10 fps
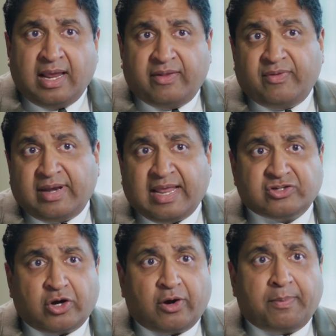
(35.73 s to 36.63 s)
and then
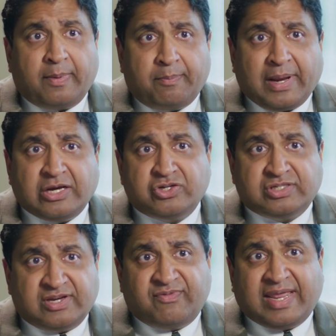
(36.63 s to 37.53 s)
as our
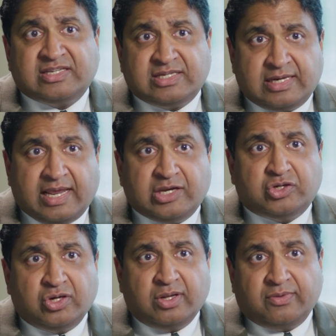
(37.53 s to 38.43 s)
patients advance in age,